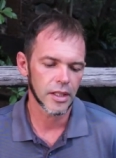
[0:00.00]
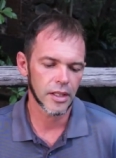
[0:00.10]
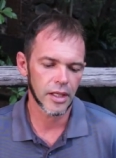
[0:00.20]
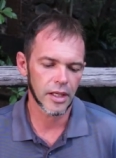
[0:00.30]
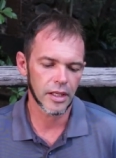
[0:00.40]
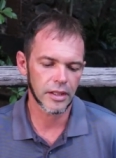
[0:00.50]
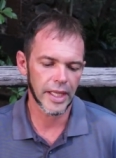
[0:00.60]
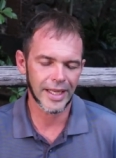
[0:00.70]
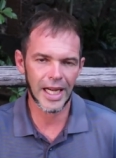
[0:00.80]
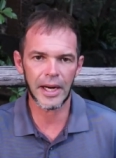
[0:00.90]

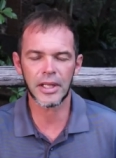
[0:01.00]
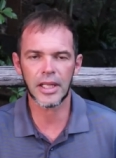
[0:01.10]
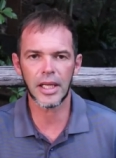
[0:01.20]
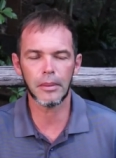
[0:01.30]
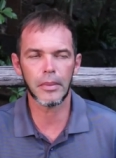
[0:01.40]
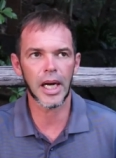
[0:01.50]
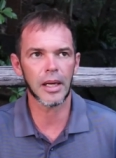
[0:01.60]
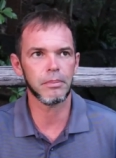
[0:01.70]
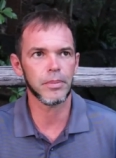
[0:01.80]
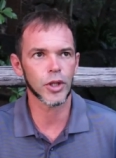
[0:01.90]
like currently
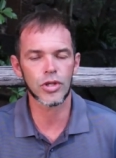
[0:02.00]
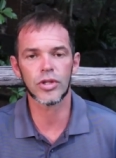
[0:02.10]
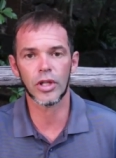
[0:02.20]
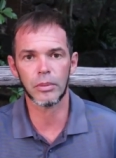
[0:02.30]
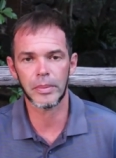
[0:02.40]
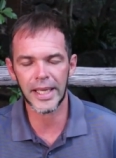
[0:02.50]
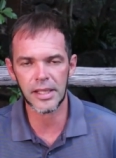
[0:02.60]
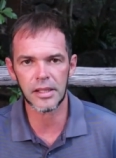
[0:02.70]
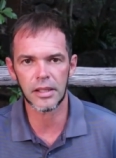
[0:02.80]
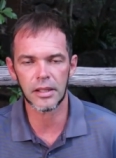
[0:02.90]
my personal
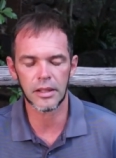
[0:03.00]
best